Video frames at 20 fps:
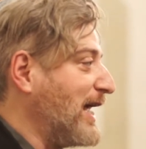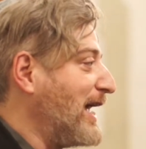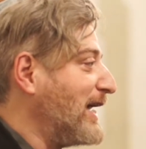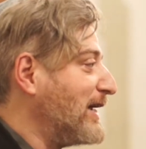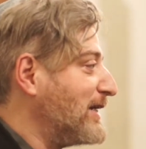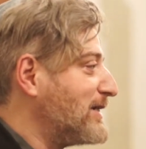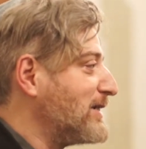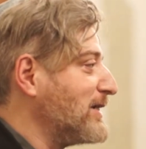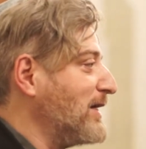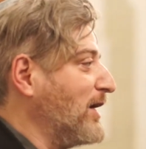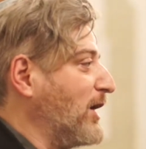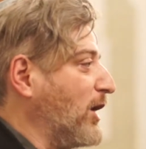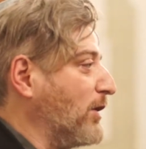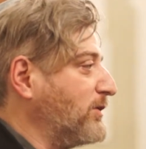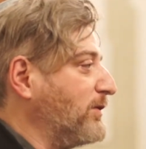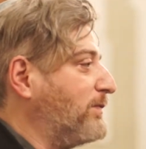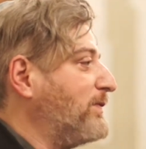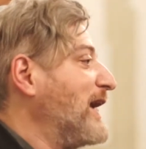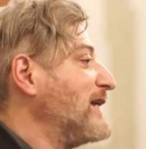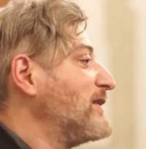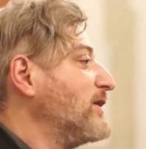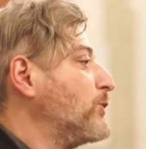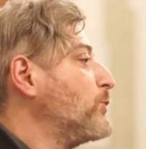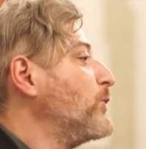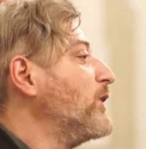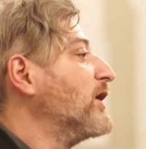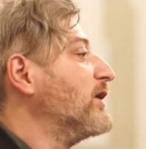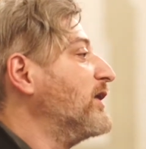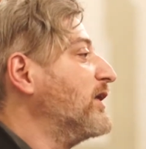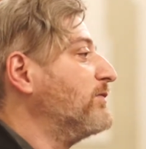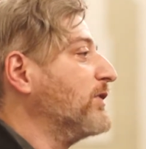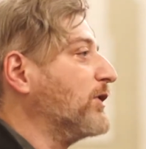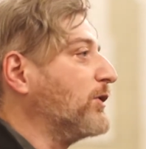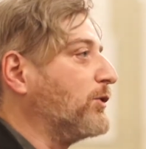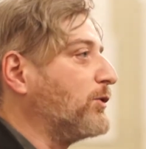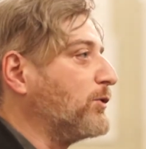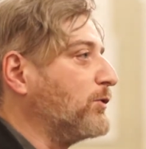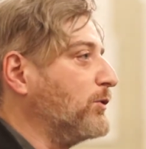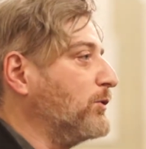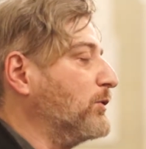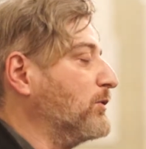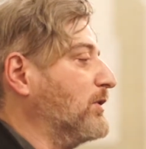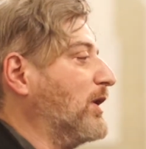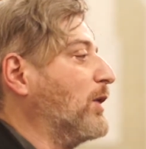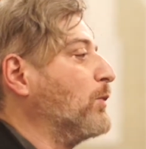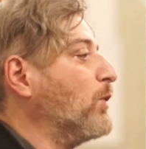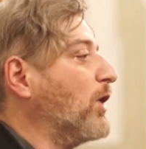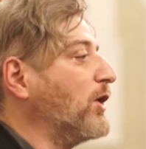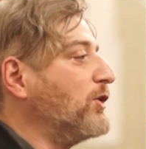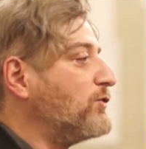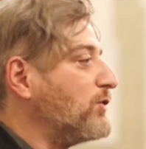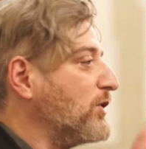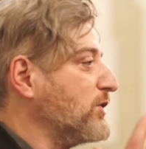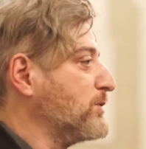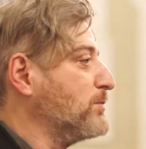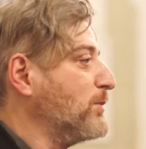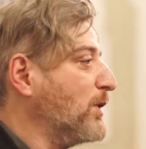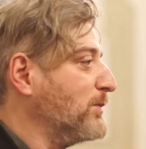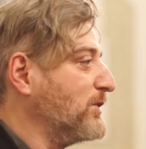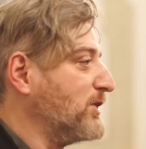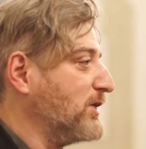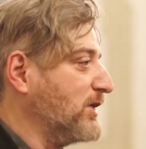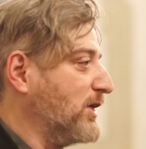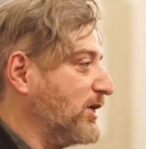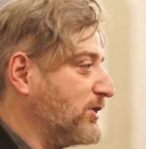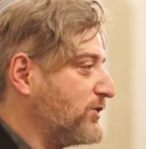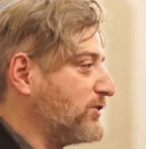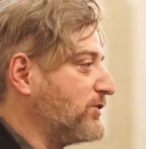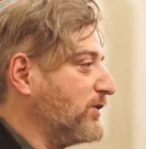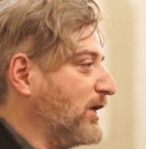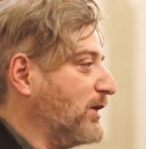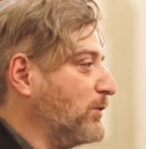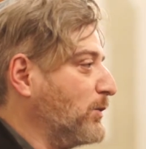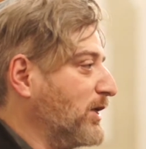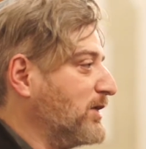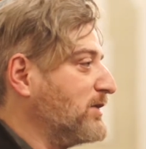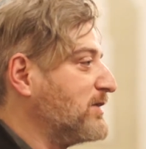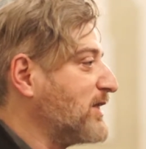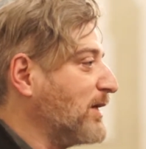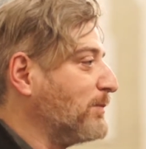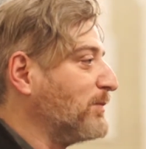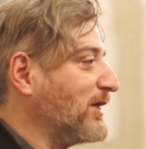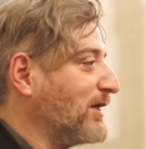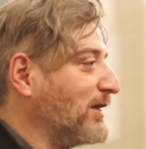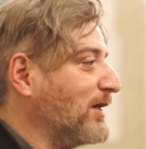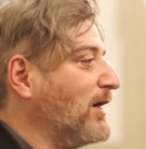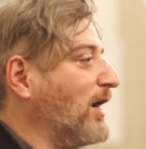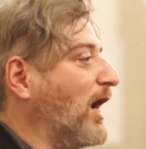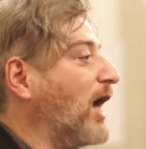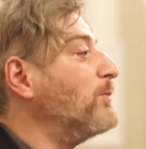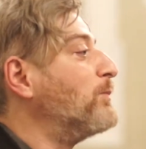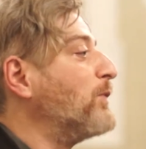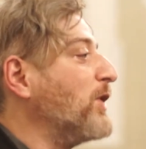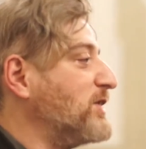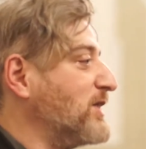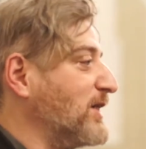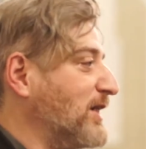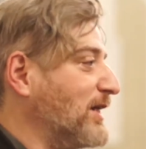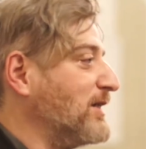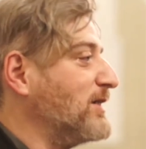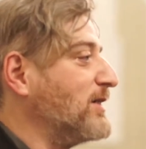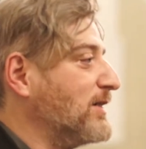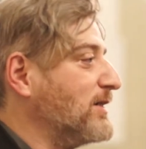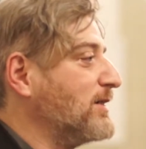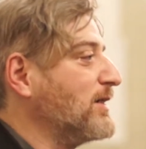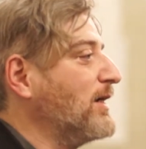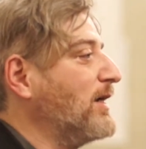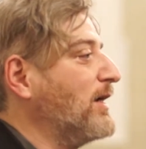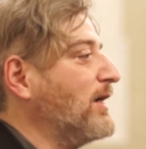and of the fact that we are living through a wondrous moment in history when something unprecedented